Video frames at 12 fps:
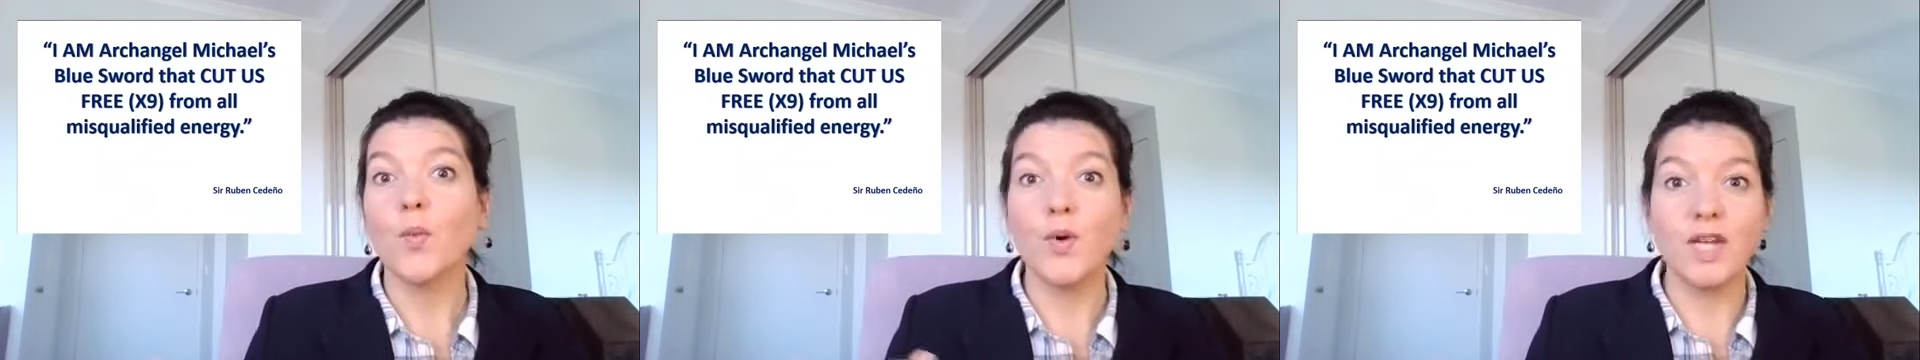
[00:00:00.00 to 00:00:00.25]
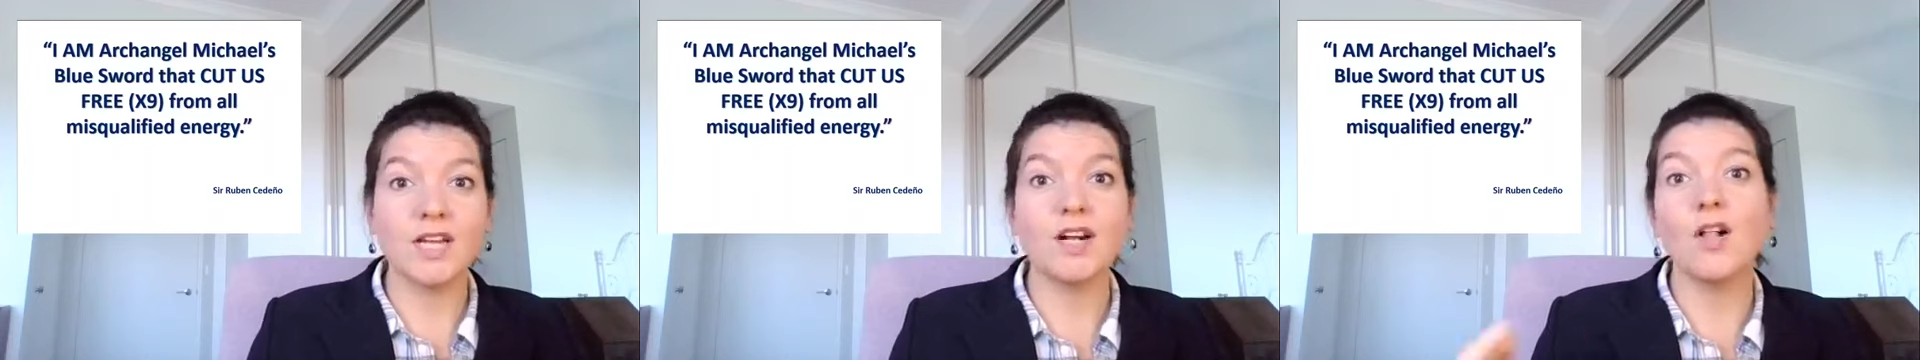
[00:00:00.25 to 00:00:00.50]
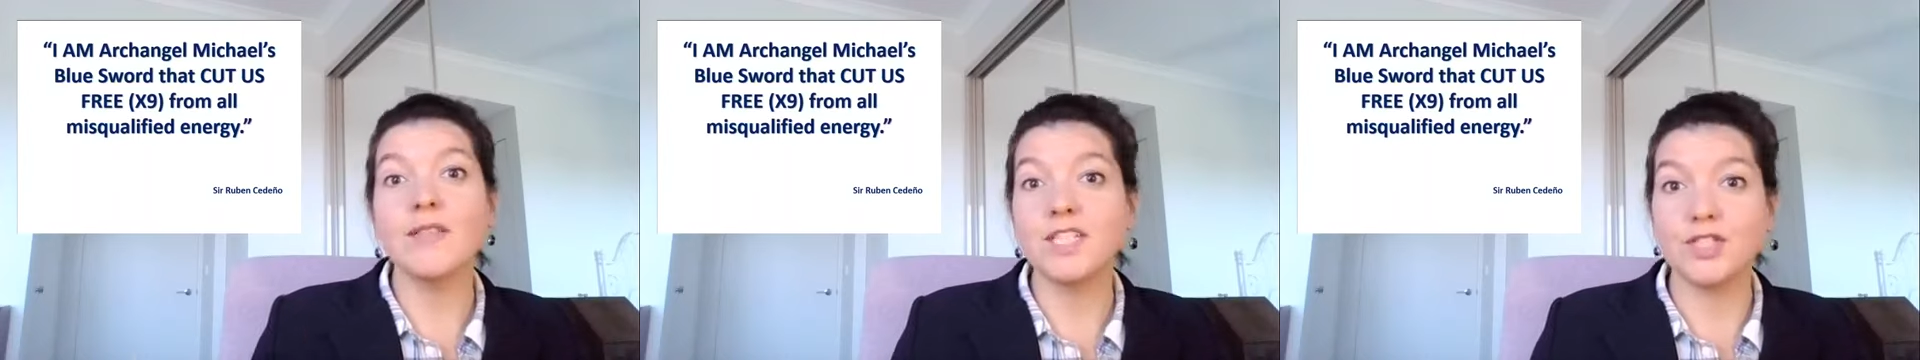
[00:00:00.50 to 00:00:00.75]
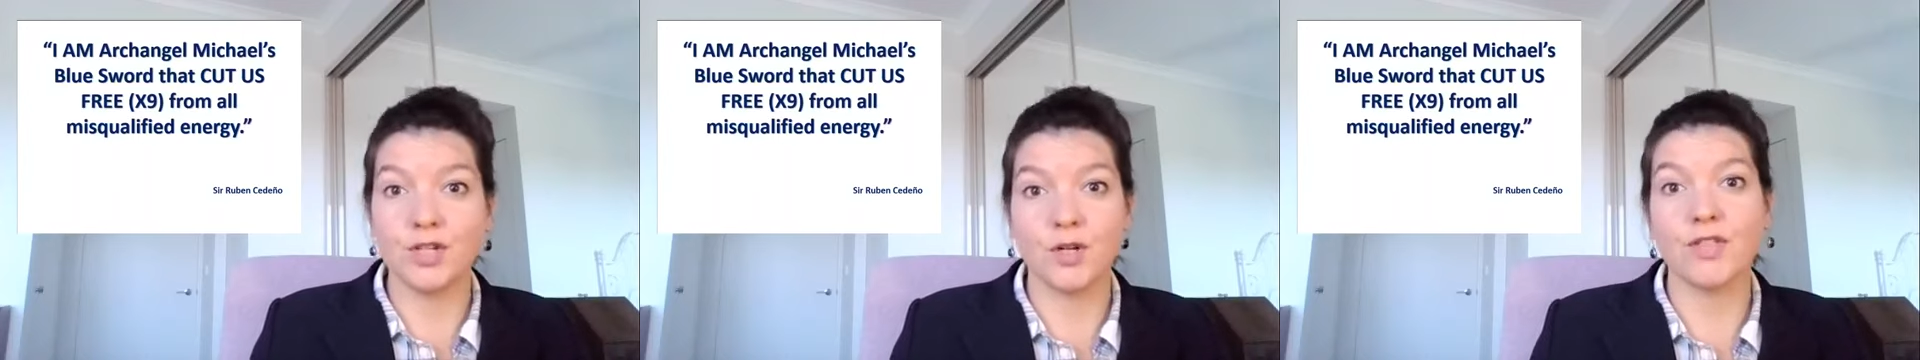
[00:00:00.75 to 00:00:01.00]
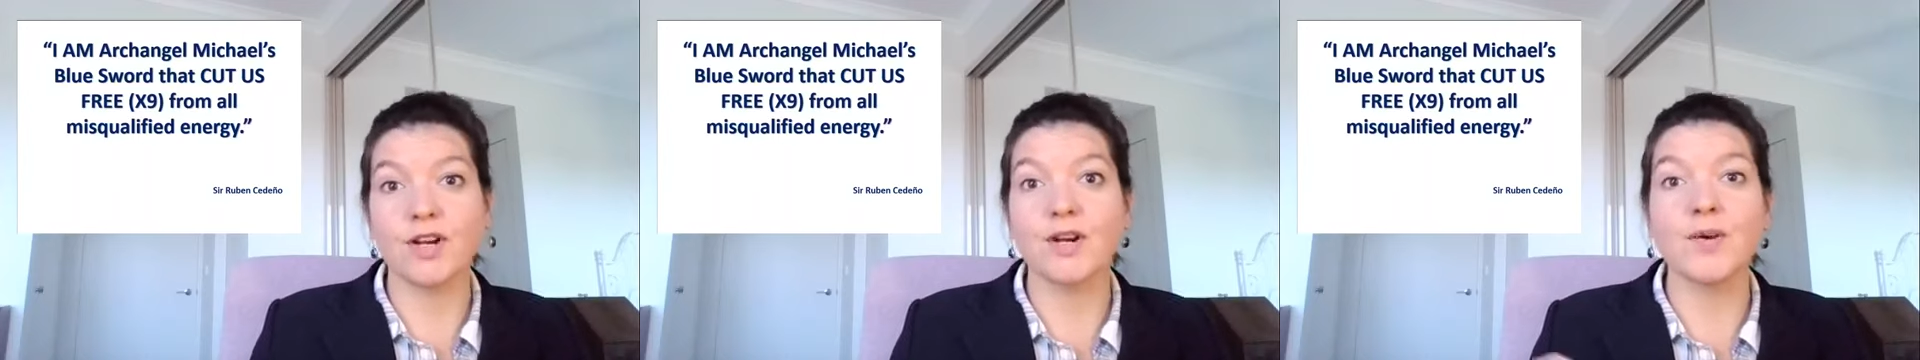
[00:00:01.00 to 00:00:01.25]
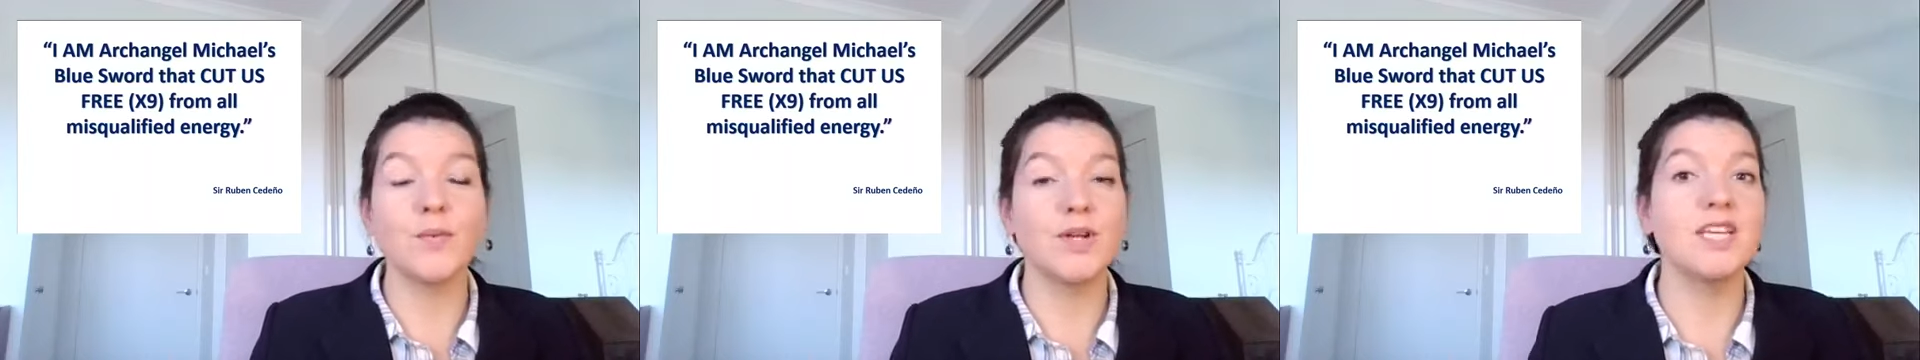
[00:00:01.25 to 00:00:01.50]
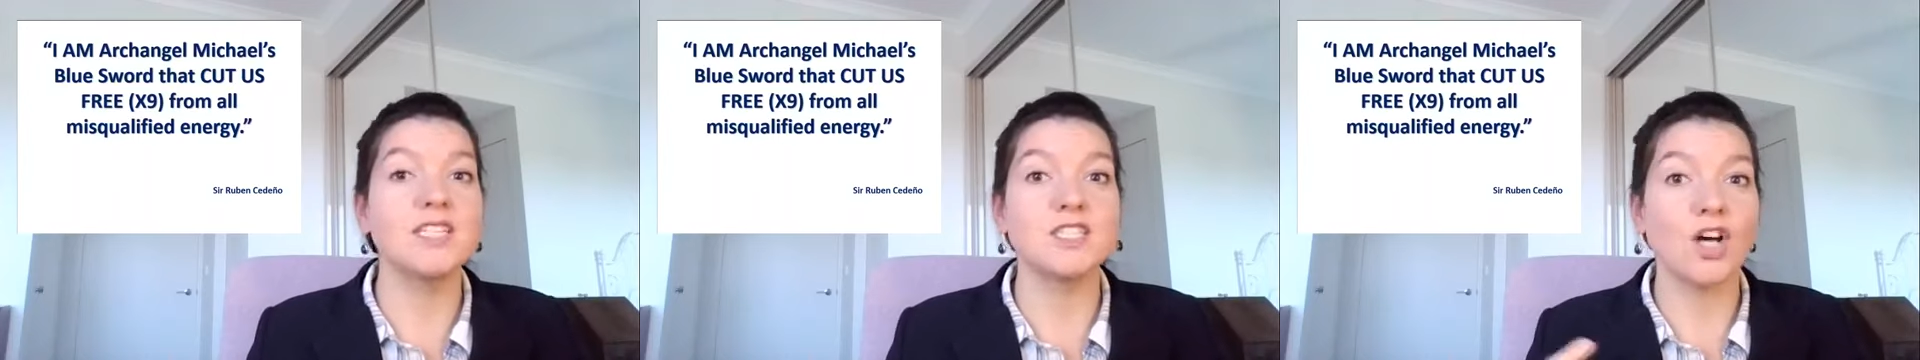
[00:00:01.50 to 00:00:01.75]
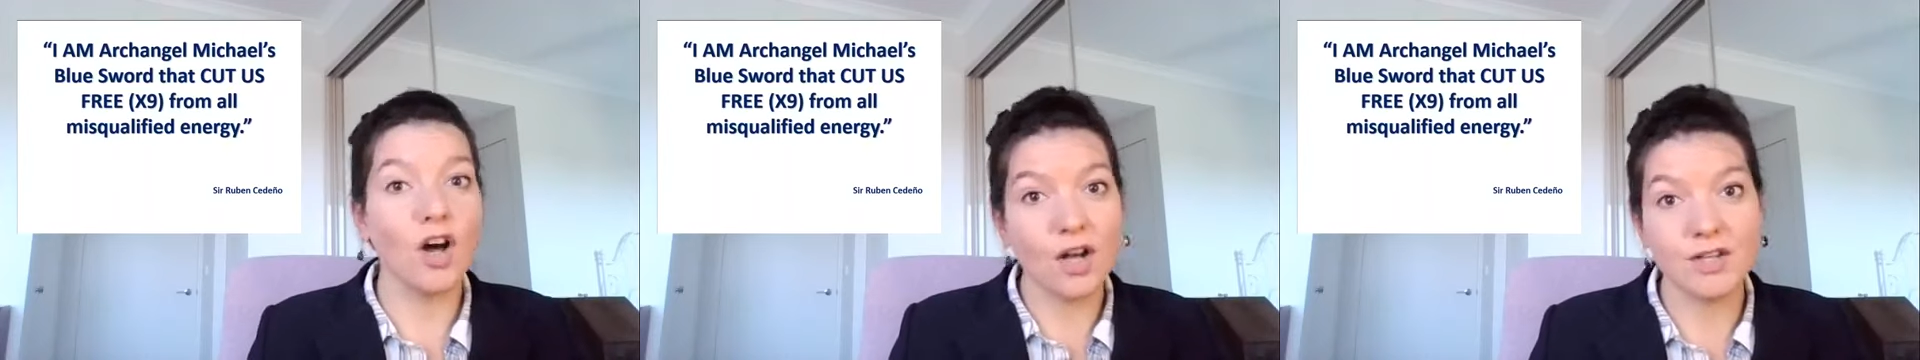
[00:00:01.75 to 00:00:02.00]
we call each other, we
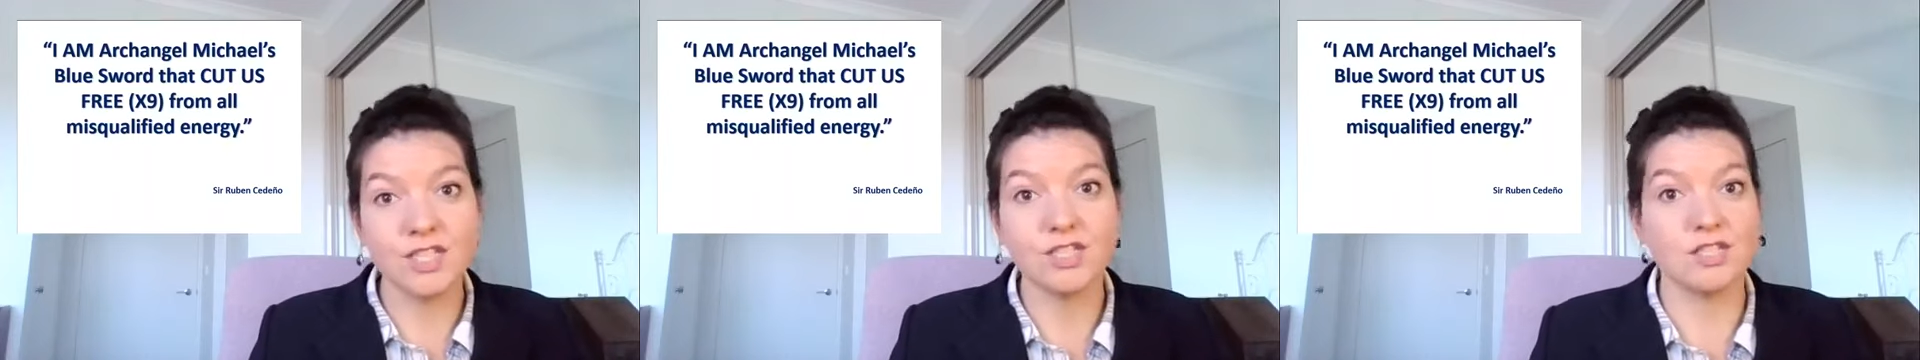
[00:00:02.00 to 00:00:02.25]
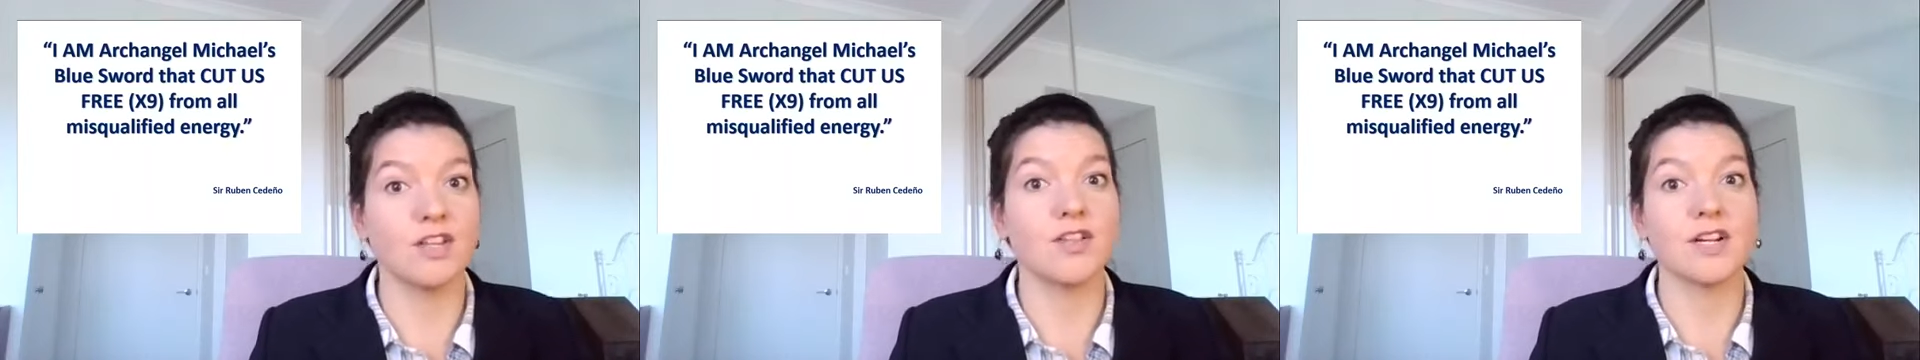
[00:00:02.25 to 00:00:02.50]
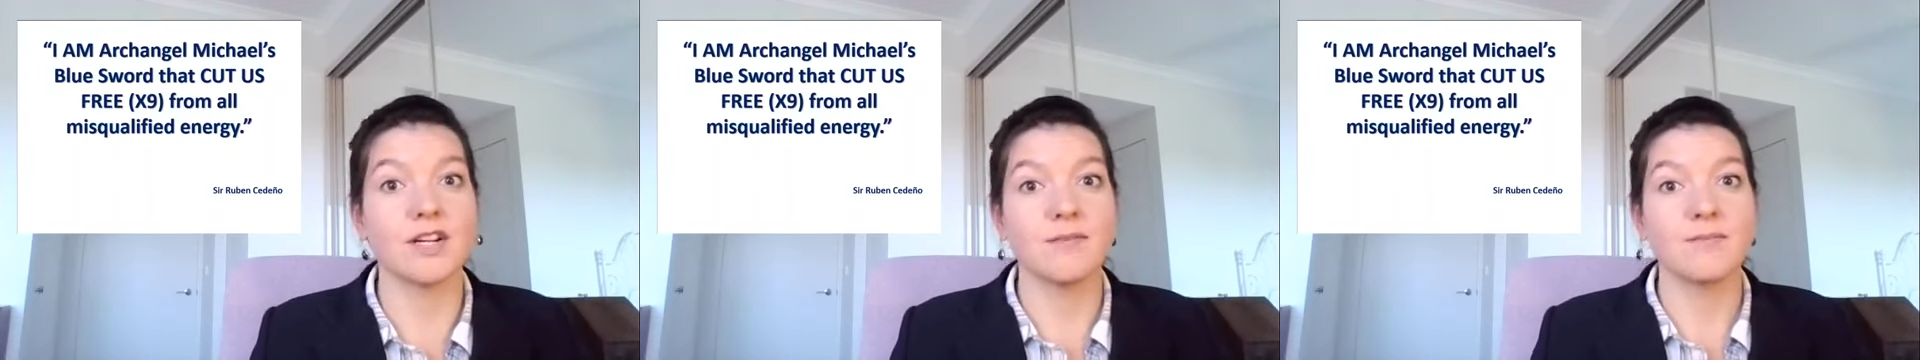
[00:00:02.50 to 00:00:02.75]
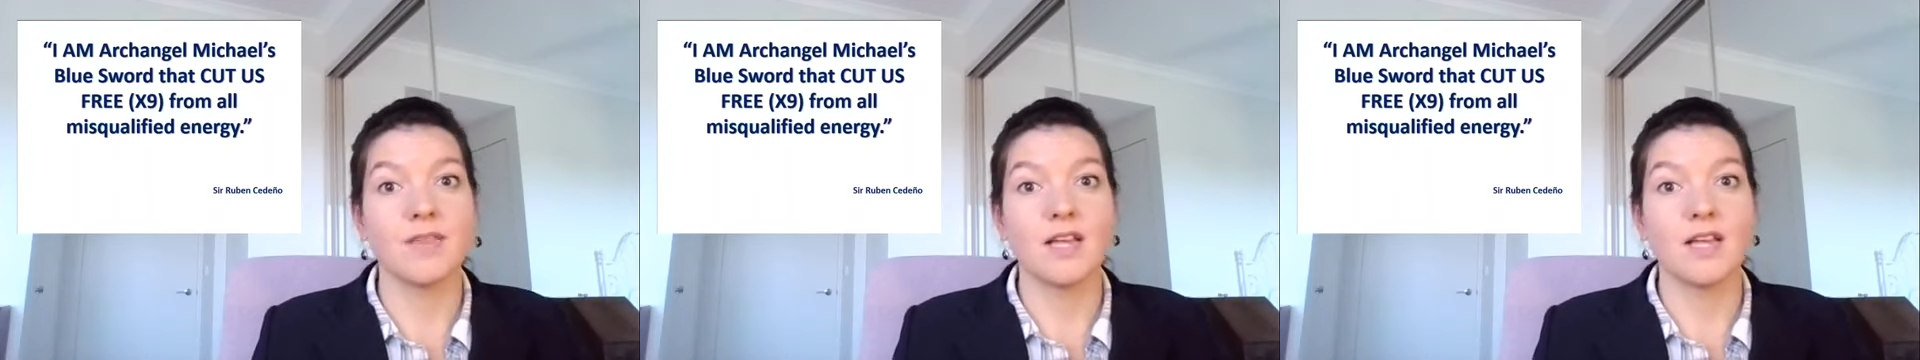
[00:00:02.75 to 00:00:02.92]
talk each other,